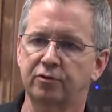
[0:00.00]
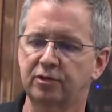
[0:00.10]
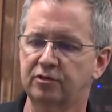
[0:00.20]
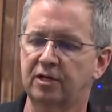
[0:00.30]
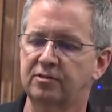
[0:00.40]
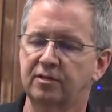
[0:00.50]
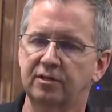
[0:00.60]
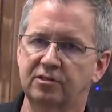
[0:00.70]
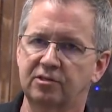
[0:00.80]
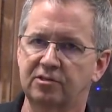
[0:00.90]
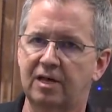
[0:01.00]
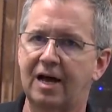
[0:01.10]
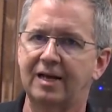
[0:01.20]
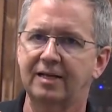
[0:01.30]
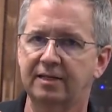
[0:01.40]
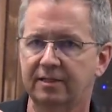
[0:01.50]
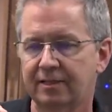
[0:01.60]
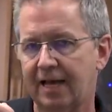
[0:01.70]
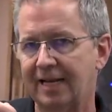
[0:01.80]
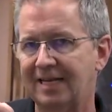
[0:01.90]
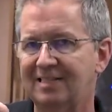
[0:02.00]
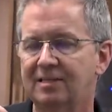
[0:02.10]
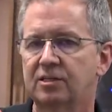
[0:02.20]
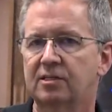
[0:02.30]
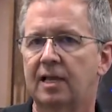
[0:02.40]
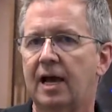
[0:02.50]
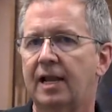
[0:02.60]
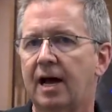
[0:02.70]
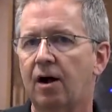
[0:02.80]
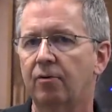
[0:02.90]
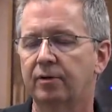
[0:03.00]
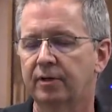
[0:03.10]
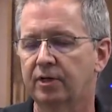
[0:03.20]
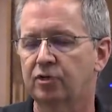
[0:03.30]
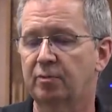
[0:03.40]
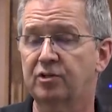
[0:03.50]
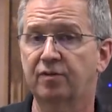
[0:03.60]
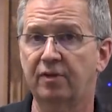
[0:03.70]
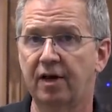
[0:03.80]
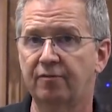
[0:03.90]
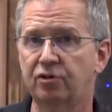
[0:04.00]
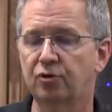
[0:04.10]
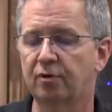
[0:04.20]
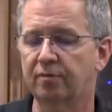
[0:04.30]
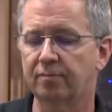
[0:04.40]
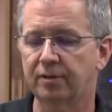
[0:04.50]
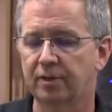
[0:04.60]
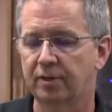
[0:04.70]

So this is not that easy to slide out, especially if you have two of them.